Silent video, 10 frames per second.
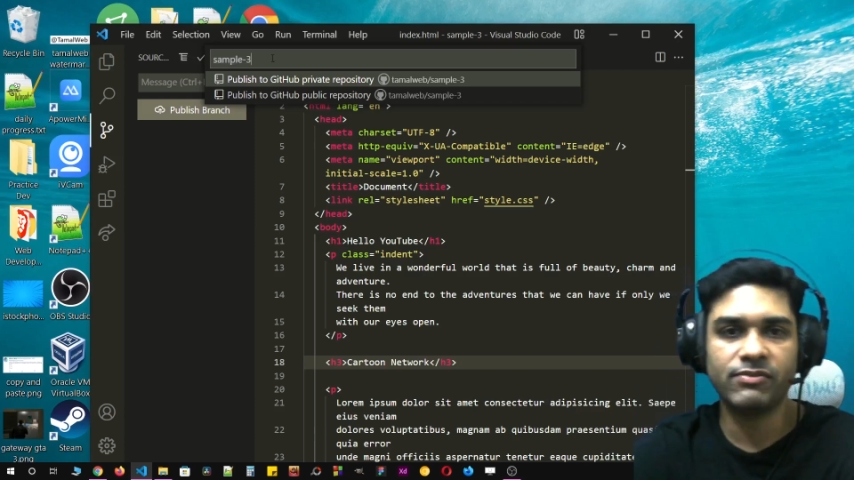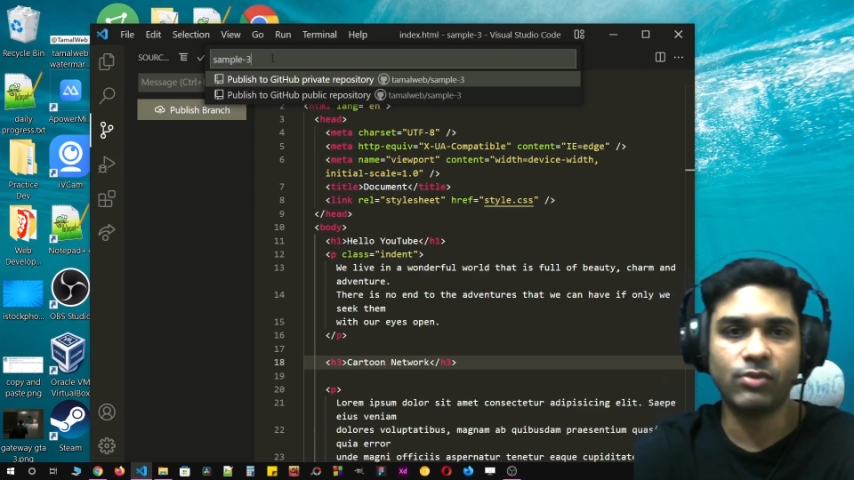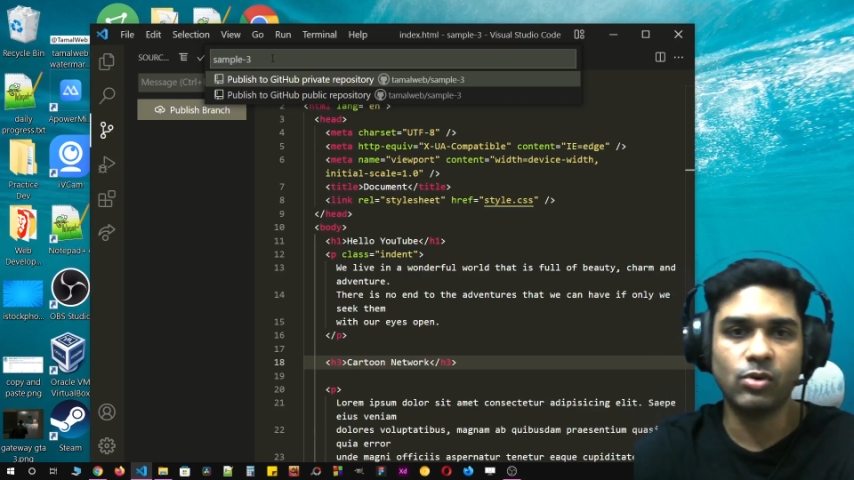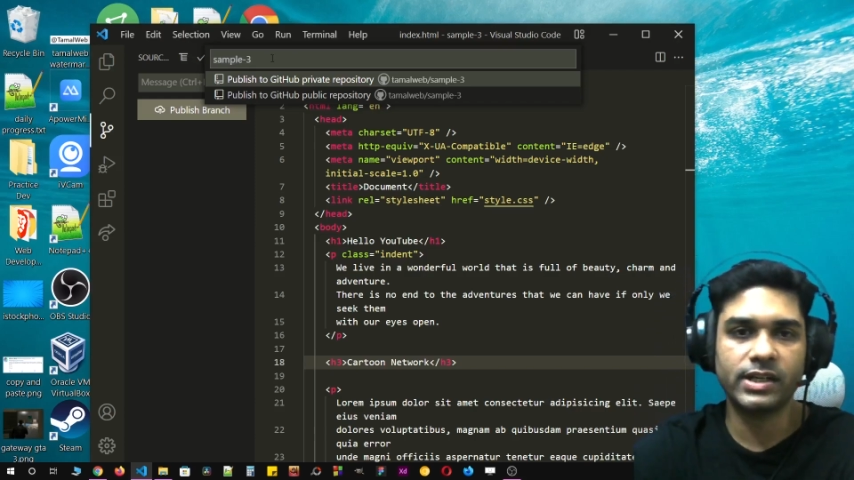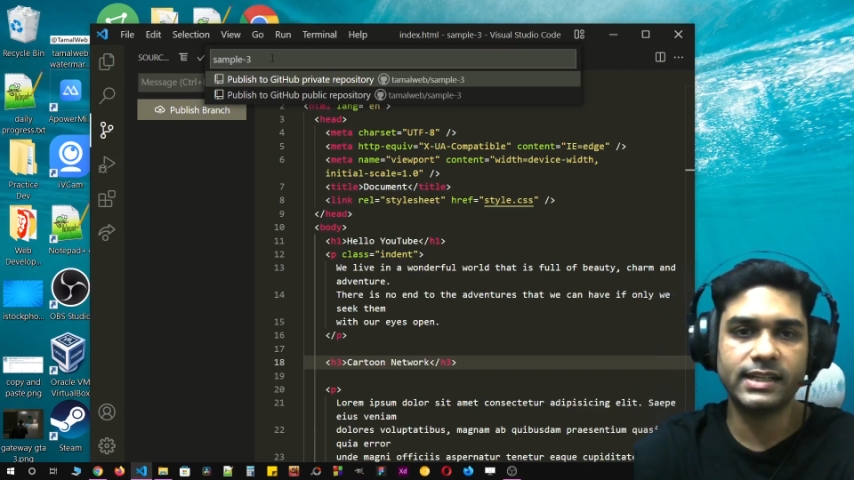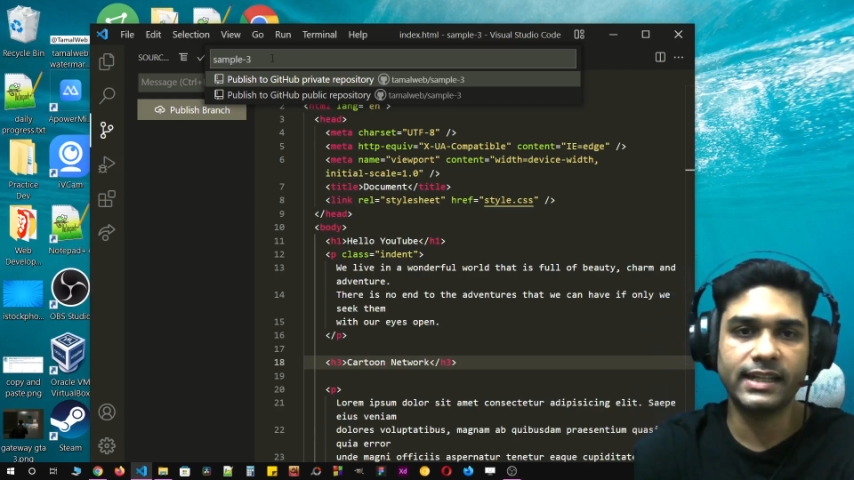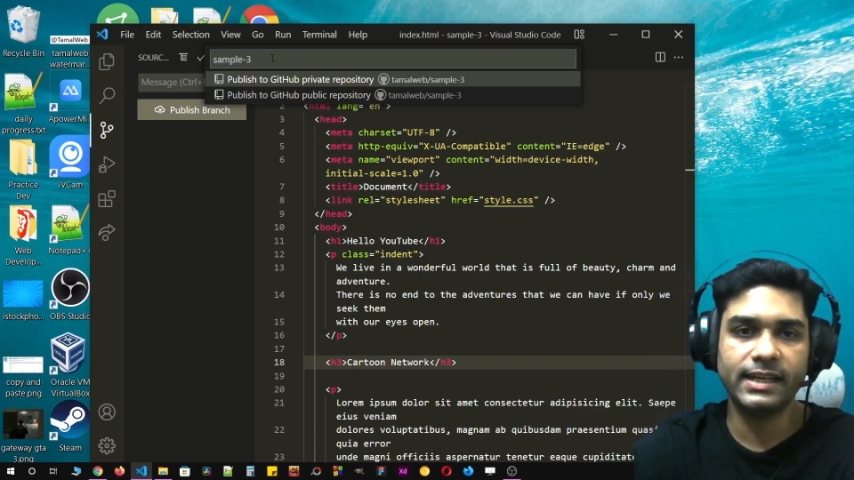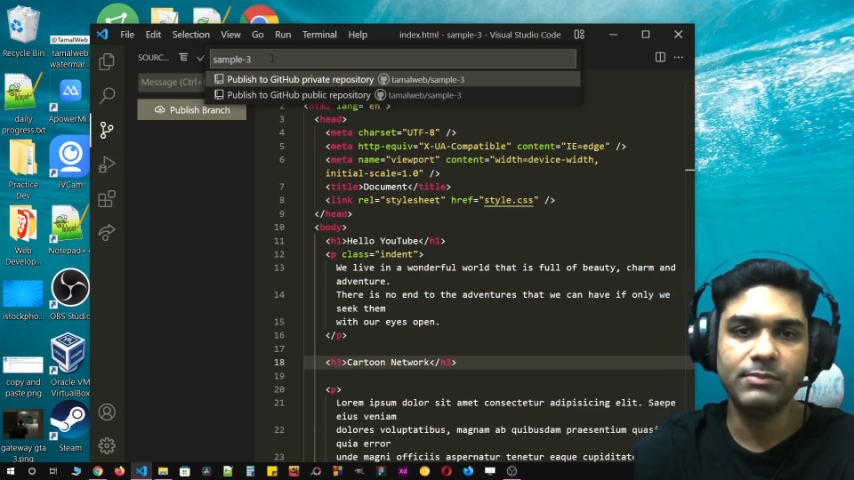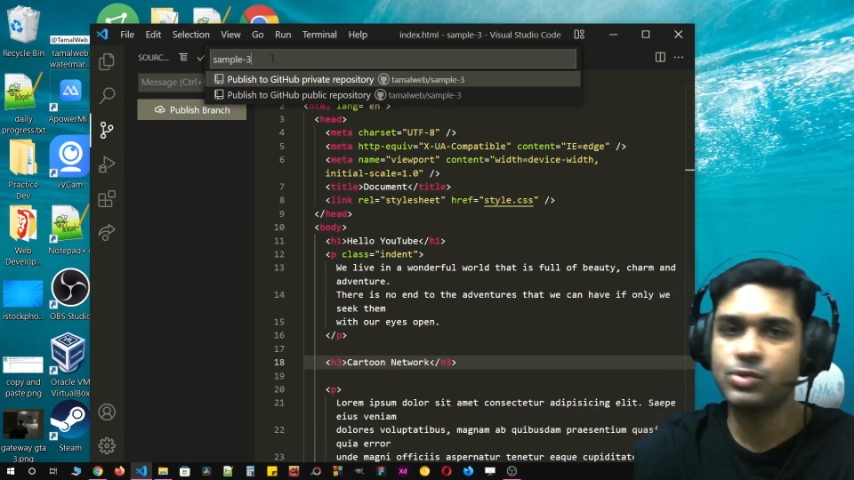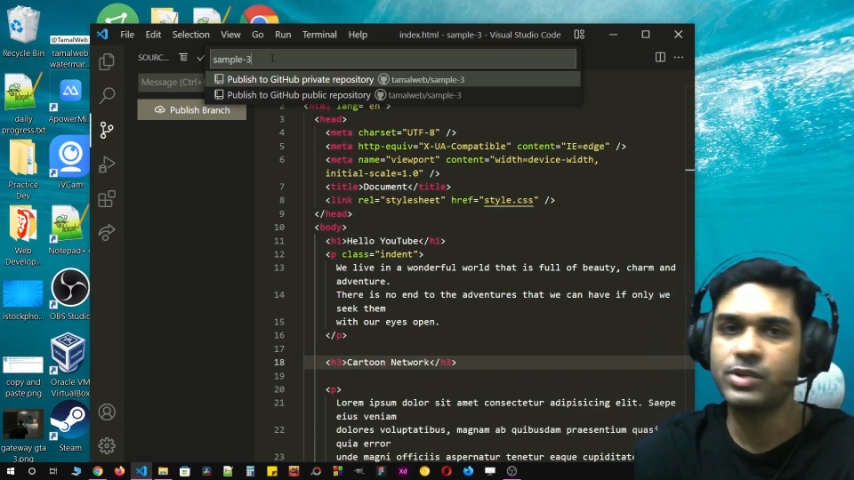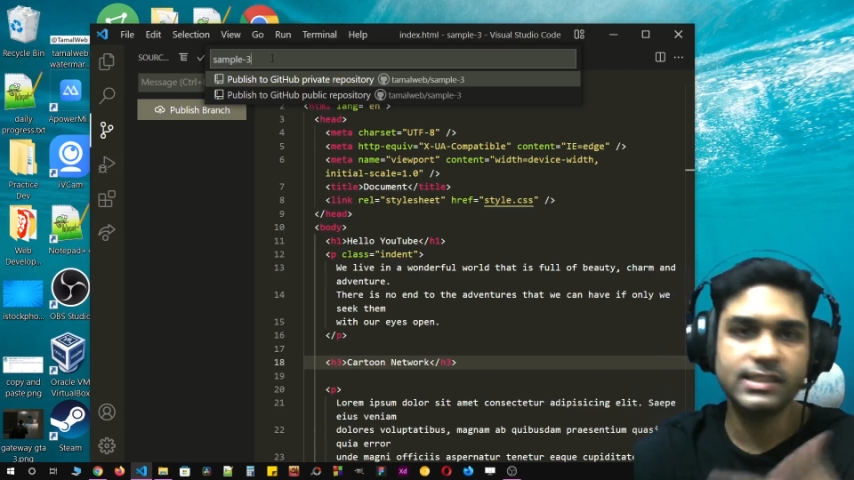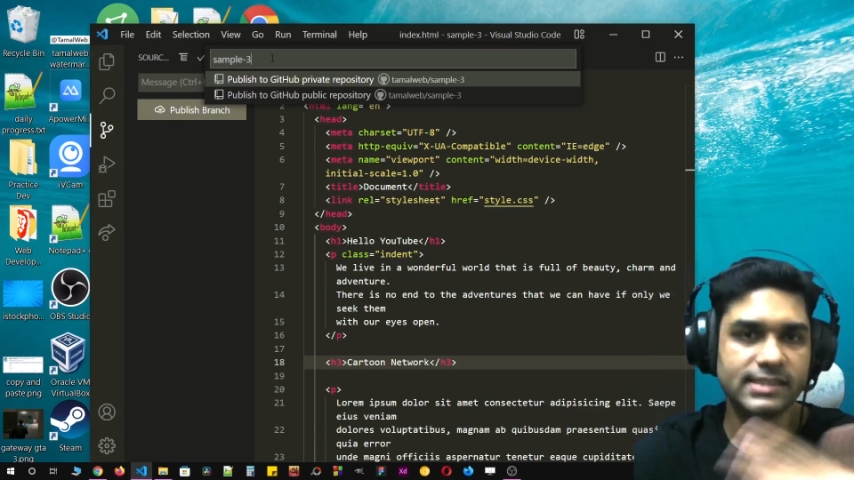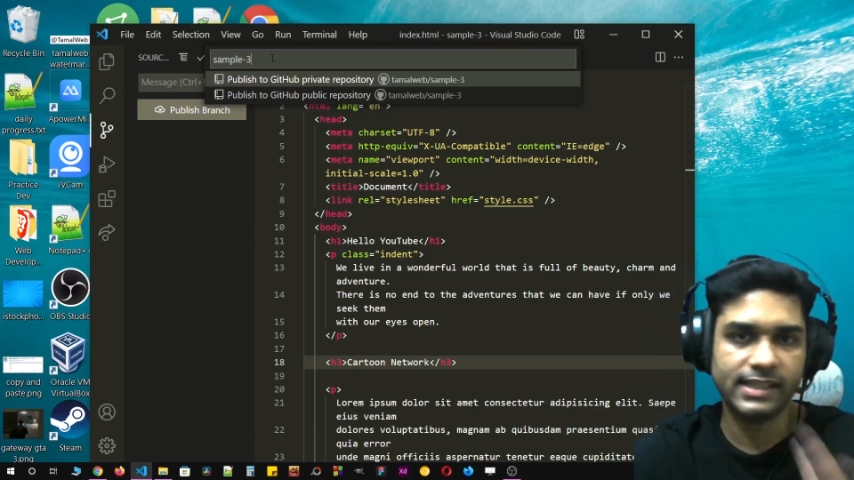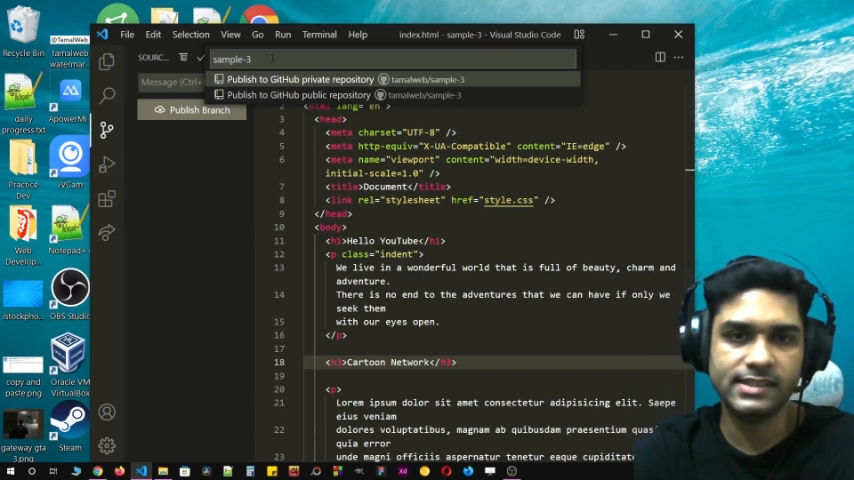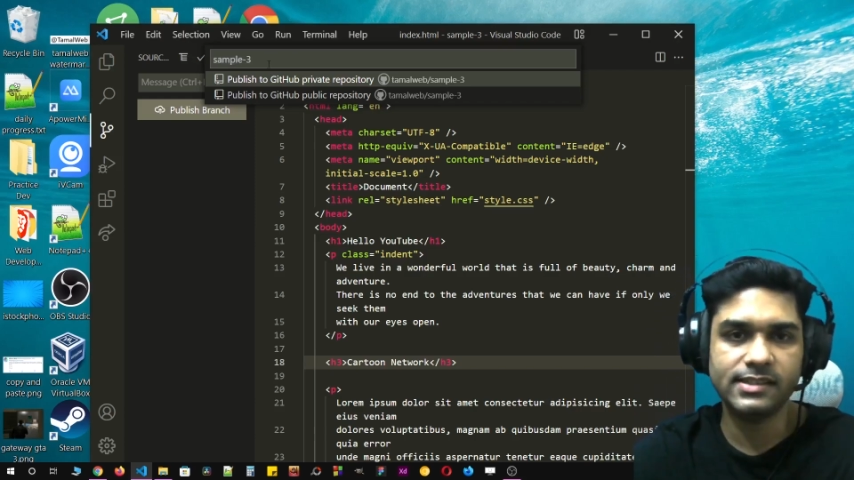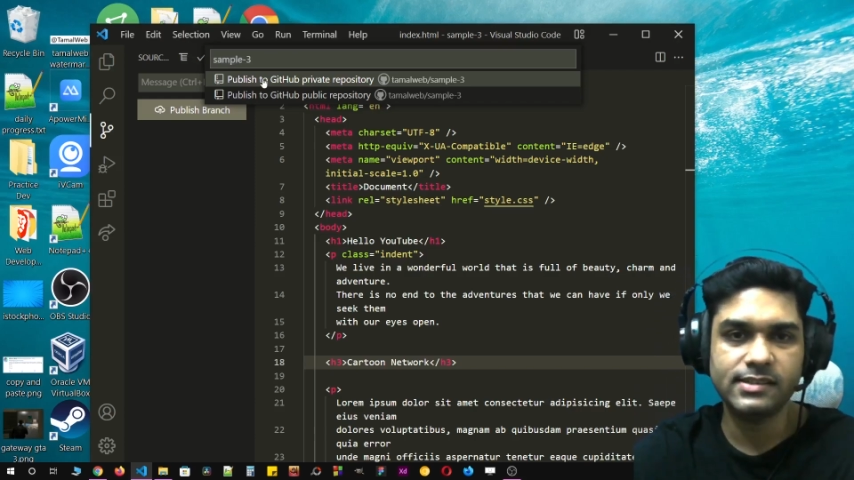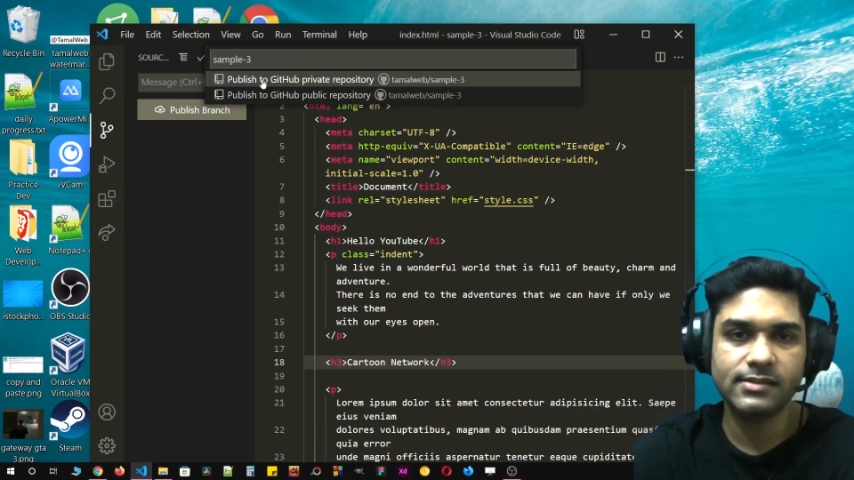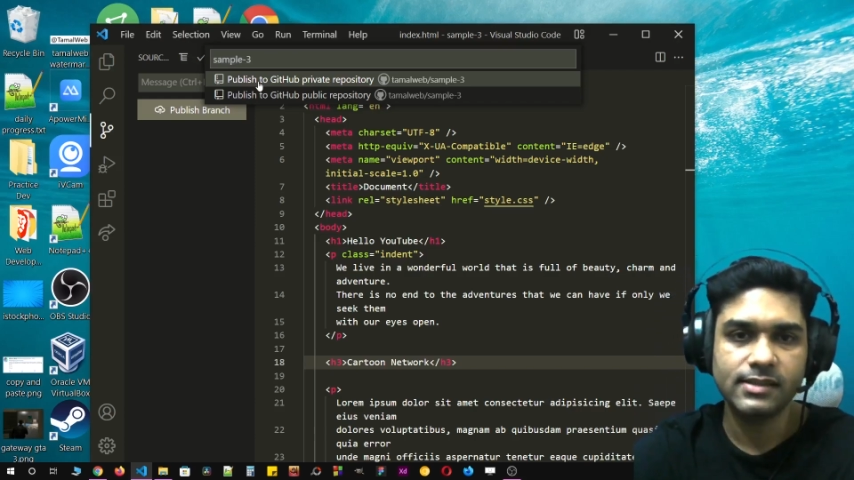folder name. You can change it.